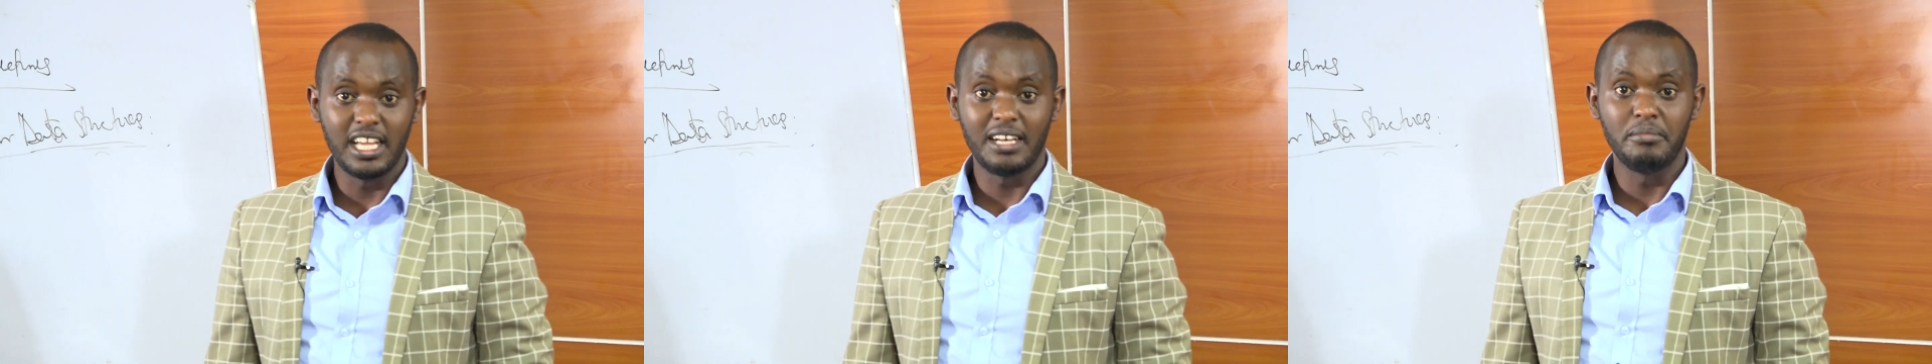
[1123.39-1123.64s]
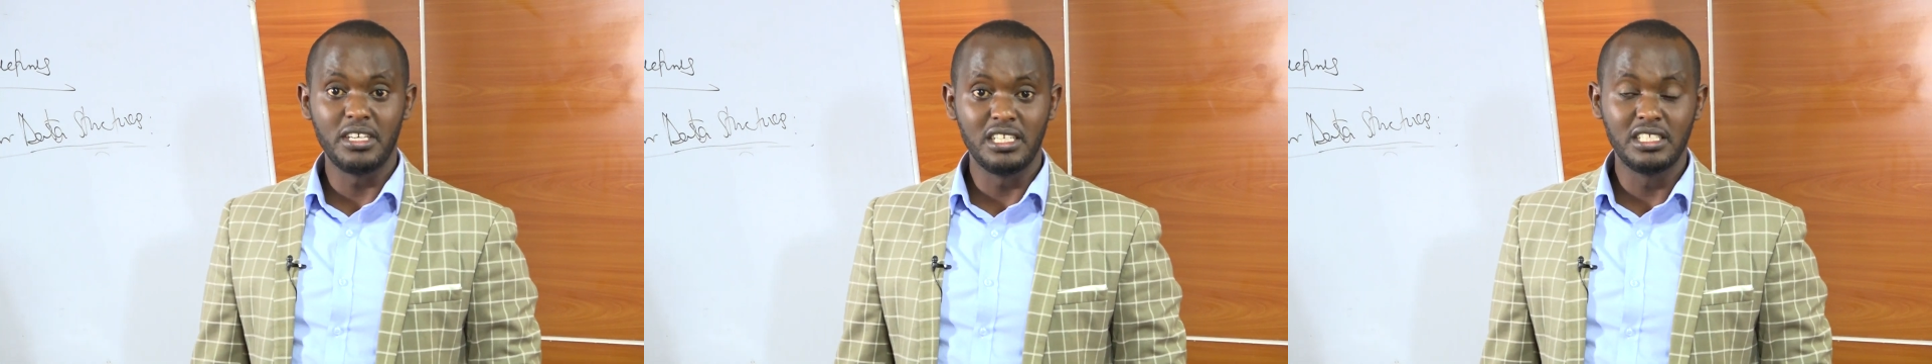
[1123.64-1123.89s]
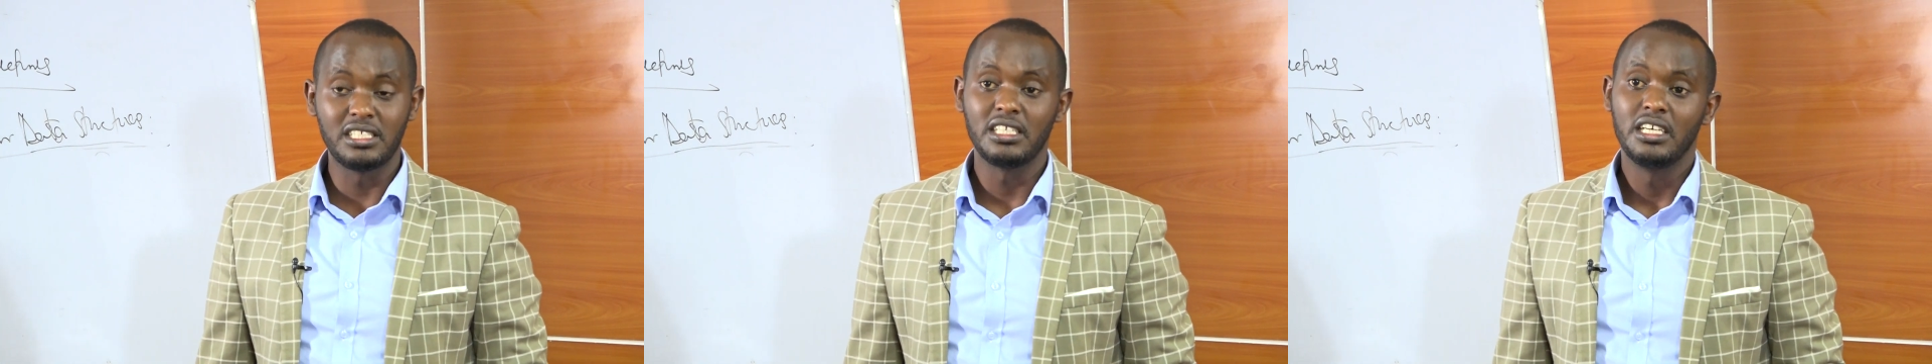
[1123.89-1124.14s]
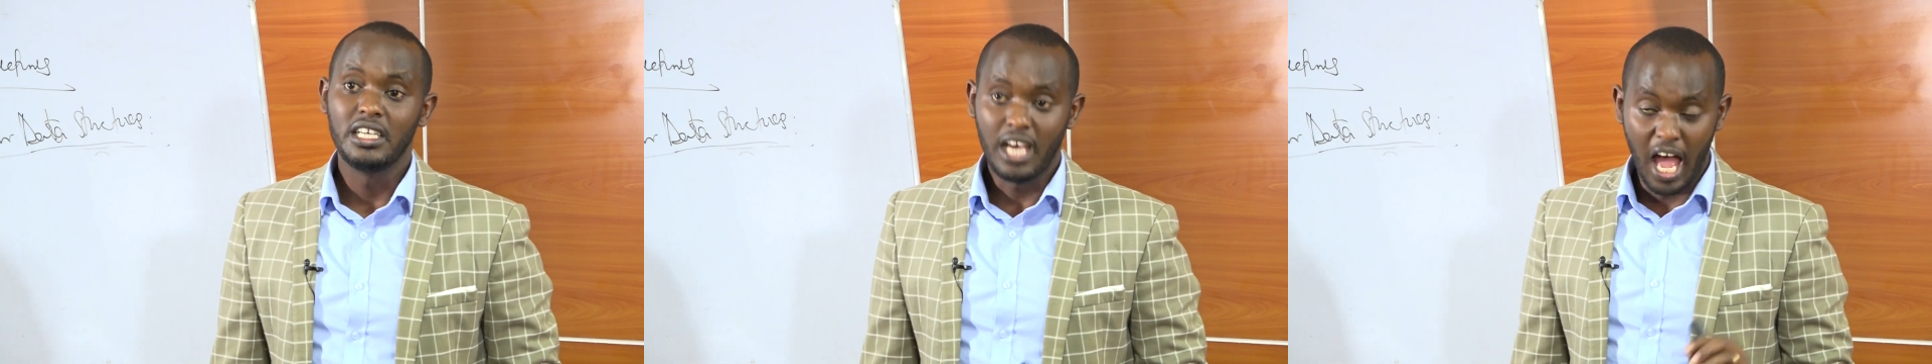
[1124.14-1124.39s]
That means,
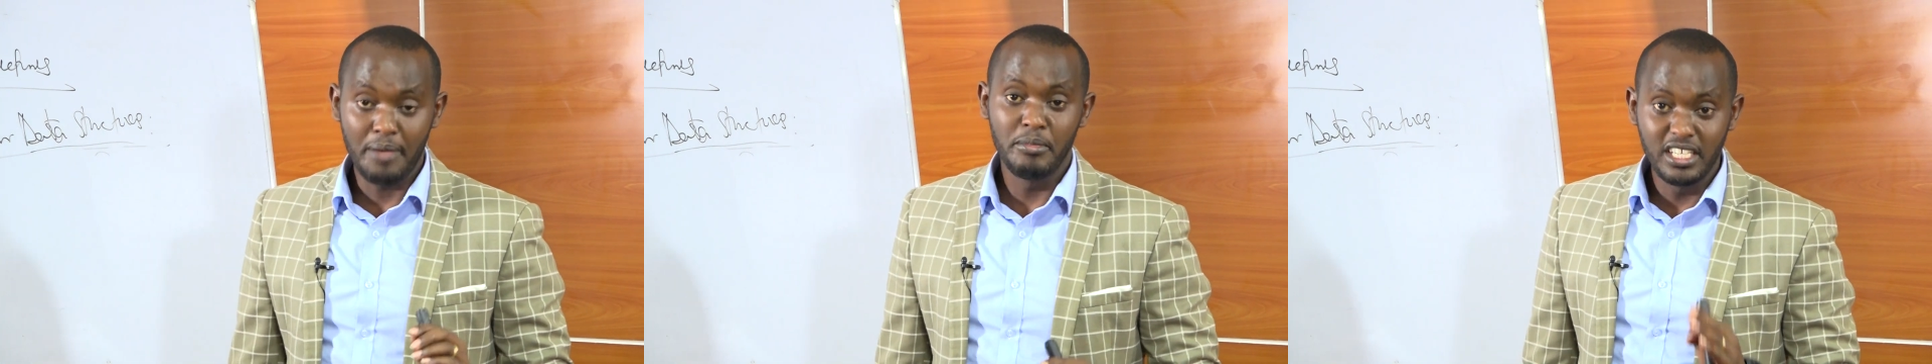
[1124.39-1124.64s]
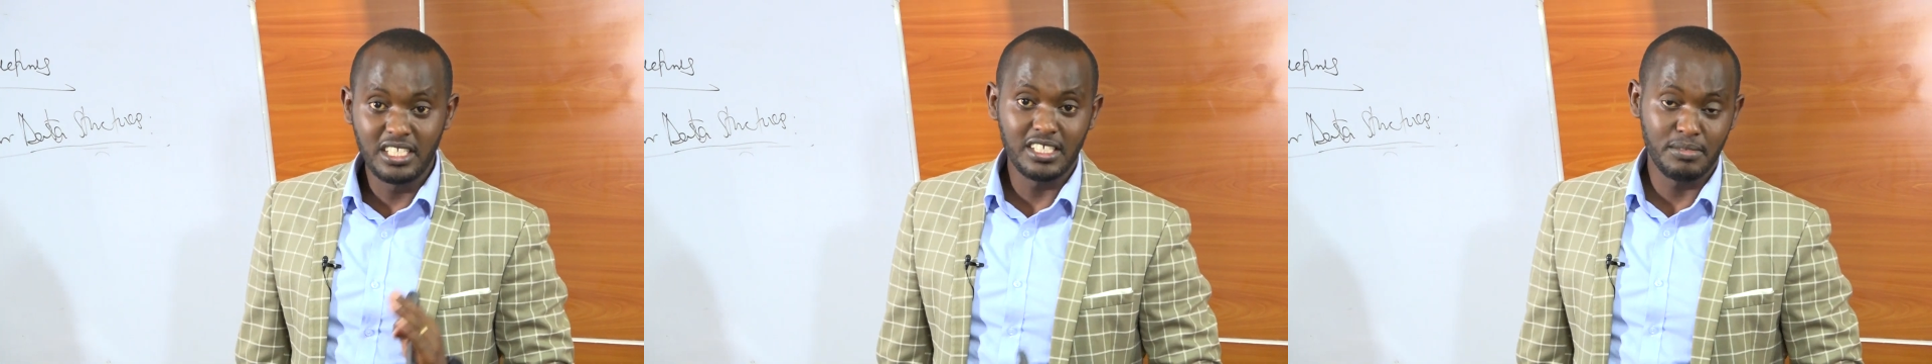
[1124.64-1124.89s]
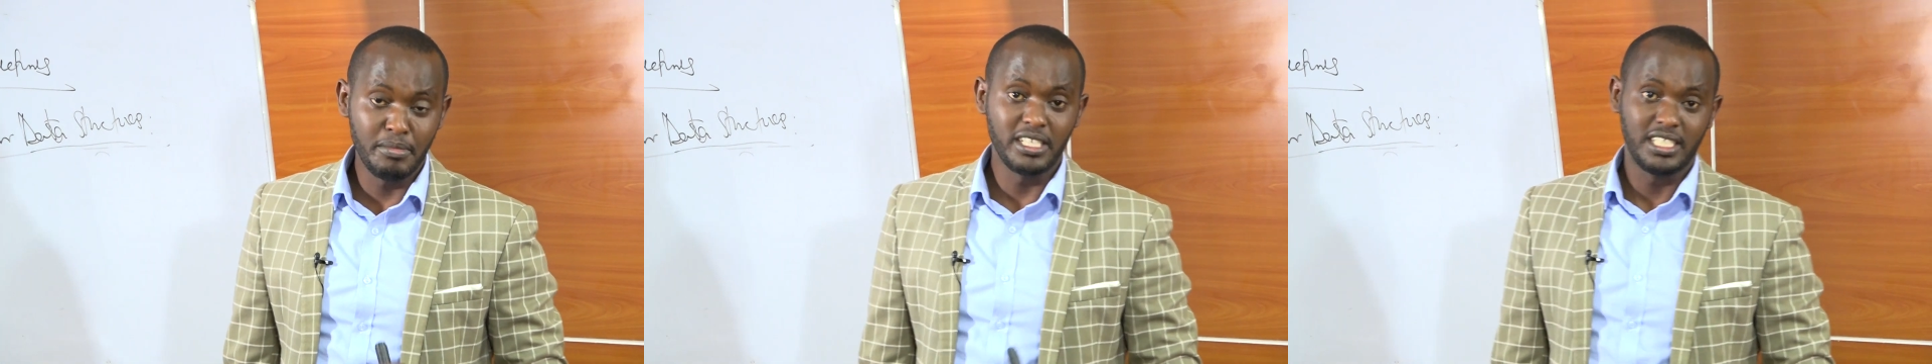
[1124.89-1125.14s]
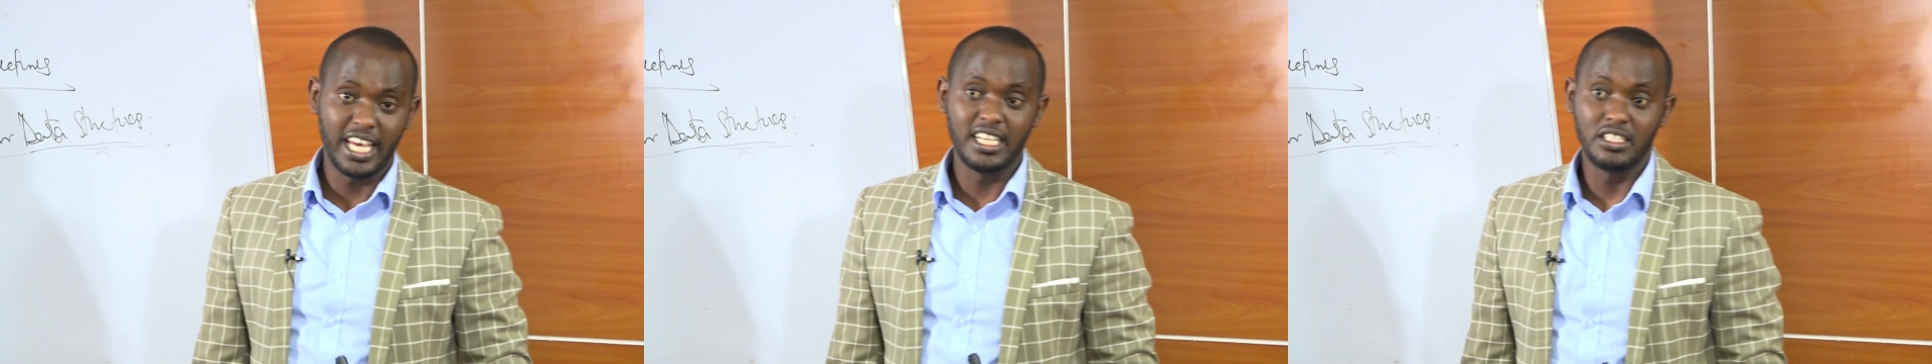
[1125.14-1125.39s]
it is
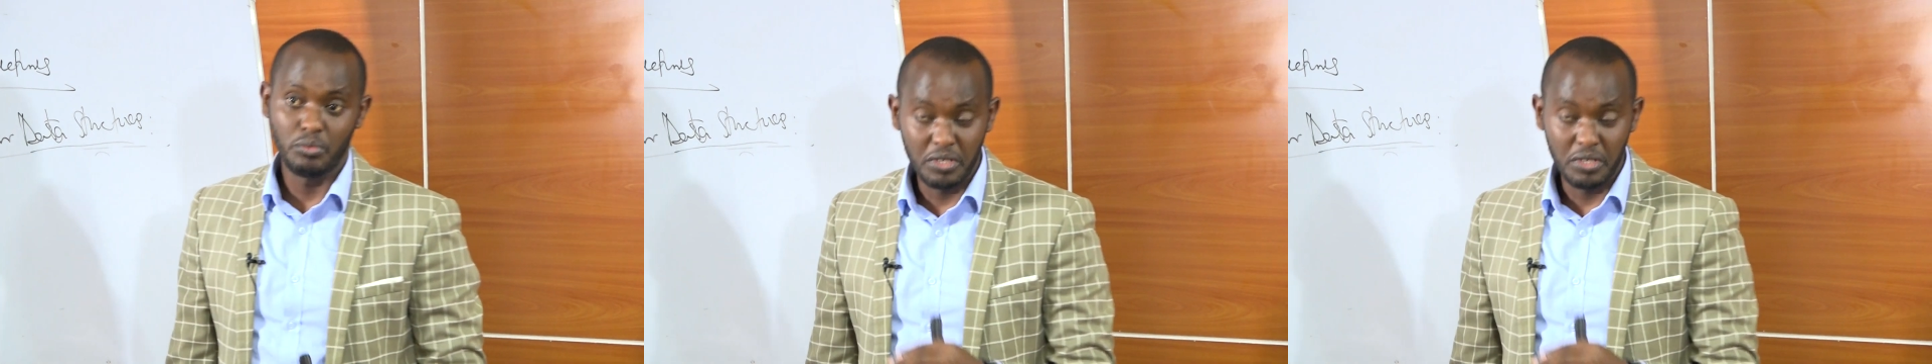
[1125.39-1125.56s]
maintained